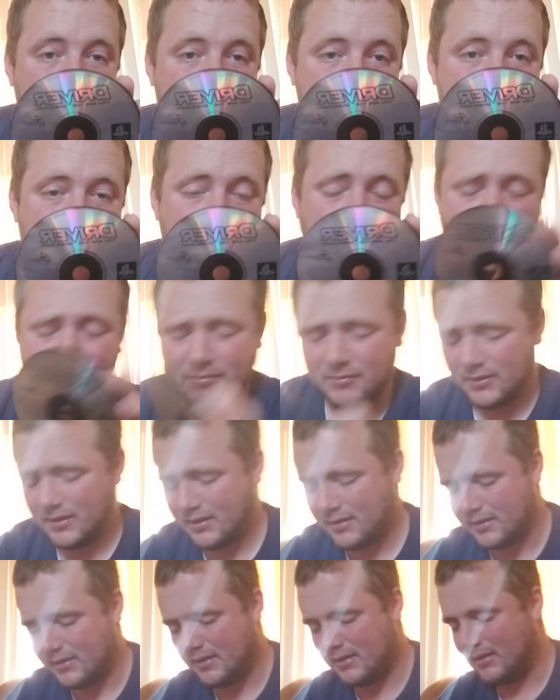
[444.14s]
Sorry, I'm trying
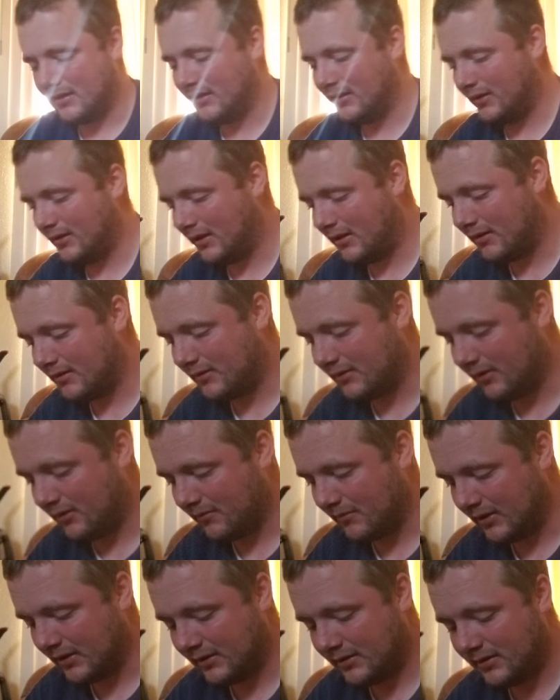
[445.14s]
to not glare so
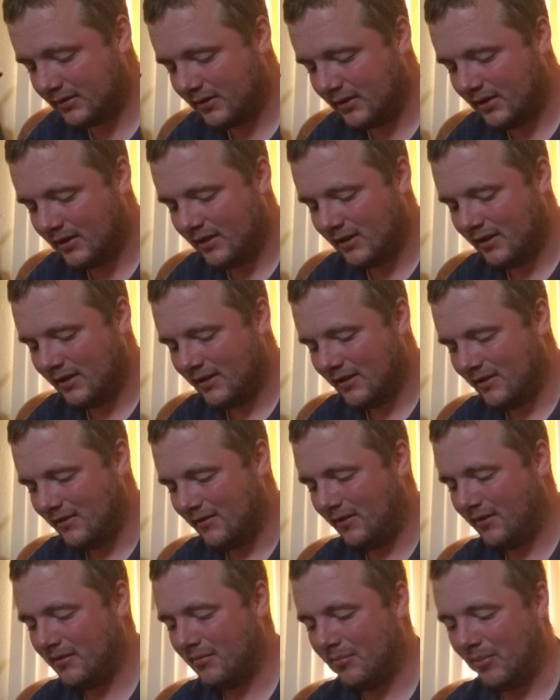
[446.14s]
much. A
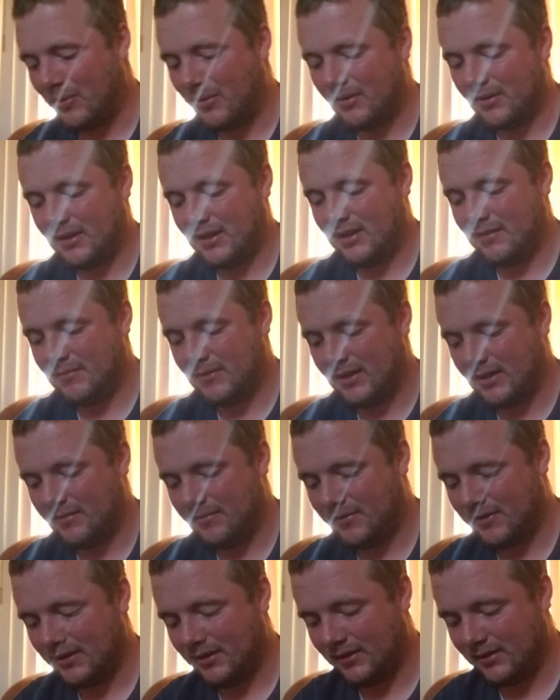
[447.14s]
lot of board game type
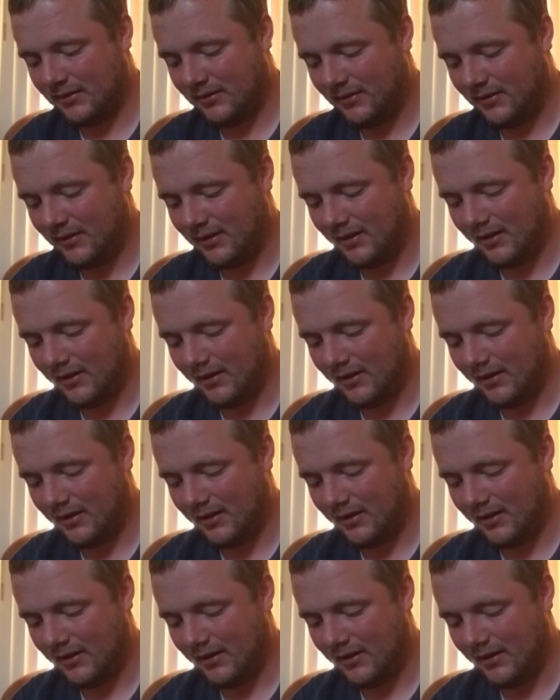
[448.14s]
things.